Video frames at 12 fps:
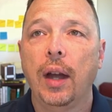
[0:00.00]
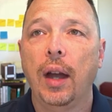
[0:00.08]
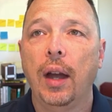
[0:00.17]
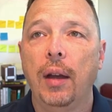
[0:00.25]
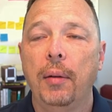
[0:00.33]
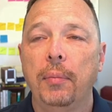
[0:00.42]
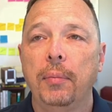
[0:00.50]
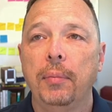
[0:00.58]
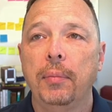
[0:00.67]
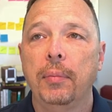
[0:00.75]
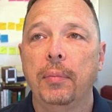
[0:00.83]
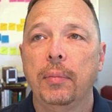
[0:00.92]

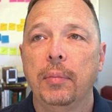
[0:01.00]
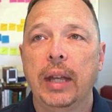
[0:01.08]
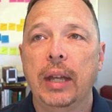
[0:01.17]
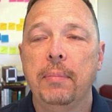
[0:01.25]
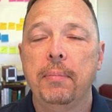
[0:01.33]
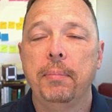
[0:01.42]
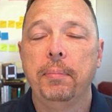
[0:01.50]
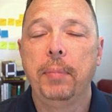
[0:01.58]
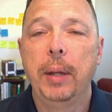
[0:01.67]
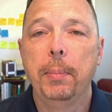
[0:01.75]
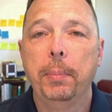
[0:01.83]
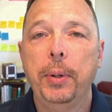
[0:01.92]

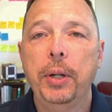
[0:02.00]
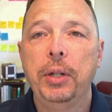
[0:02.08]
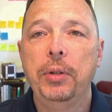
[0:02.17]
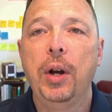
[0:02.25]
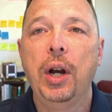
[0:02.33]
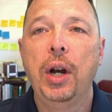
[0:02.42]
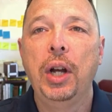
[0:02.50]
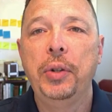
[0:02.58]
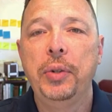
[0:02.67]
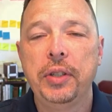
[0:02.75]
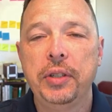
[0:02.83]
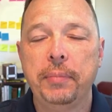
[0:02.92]
can put you
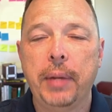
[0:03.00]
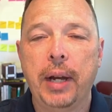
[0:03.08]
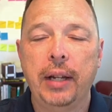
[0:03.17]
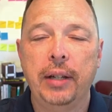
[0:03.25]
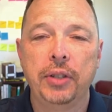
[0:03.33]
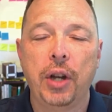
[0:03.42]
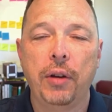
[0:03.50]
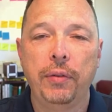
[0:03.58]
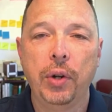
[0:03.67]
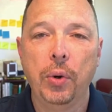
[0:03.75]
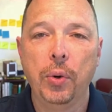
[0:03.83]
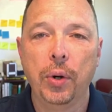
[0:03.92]
hundreds of miles
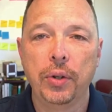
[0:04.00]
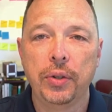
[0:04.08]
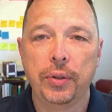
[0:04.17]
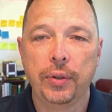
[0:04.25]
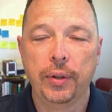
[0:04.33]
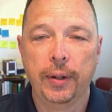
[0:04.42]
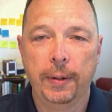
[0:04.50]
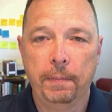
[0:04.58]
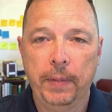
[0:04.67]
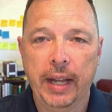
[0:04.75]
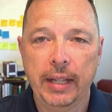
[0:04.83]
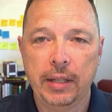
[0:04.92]
off course
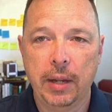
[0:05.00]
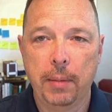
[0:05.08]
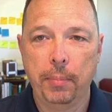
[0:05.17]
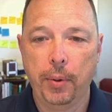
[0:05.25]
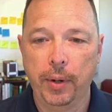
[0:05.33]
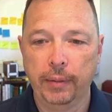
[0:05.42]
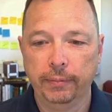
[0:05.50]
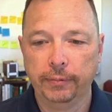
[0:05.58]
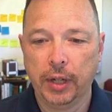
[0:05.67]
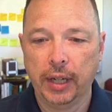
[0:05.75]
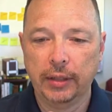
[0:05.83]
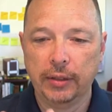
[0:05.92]
at some point,
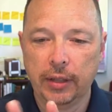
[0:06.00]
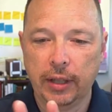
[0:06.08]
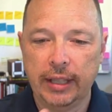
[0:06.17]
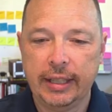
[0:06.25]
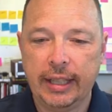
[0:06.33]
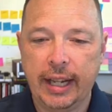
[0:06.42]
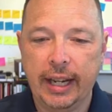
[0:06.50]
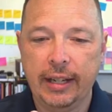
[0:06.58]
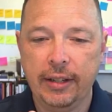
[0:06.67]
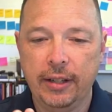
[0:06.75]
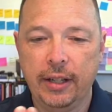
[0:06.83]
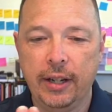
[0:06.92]
right? So let's
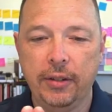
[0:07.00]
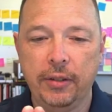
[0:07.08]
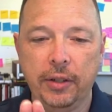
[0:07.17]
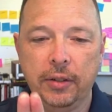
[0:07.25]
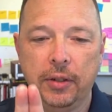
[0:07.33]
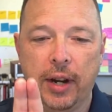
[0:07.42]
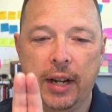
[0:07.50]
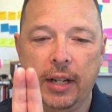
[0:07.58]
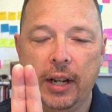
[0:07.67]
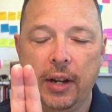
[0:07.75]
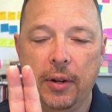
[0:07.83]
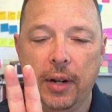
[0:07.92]
say, you're trying
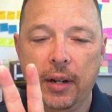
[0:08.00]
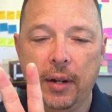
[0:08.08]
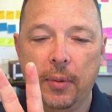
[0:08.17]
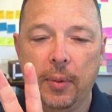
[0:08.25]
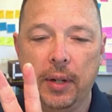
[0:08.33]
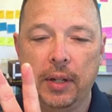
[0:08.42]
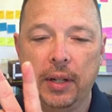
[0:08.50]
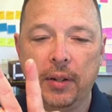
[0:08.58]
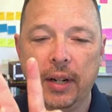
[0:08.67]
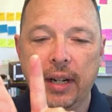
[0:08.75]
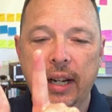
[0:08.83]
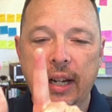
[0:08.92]
to go here at 1
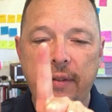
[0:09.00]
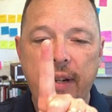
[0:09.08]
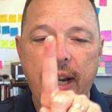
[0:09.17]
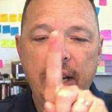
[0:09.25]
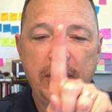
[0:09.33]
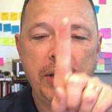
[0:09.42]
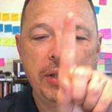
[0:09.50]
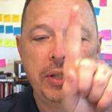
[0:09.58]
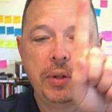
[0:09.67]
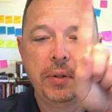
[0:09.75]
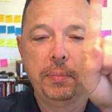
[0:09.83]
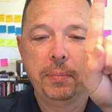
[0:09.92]
degree deviation is
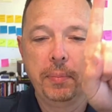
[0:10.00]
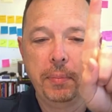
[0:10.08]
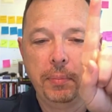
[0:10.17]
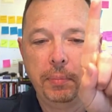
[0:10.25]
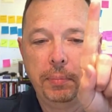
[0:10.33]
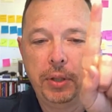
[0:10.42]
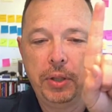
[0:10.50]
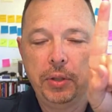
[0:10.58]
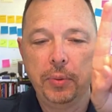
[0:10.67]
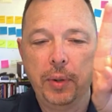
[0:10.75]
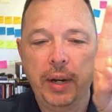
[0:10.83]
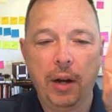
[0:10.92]
going to put
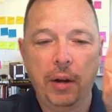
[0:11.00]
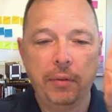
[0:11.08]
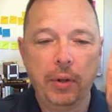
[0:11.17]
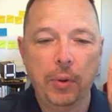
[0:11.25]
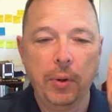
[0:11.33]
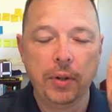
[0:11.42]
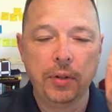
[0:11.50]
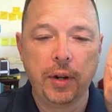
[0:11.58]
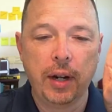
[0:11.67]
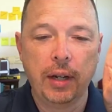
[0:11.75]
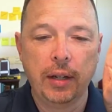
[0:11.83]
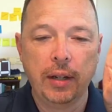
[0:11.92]
you way off course,
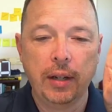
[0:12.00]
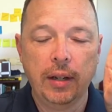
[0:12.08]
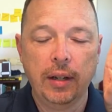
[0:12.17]
right?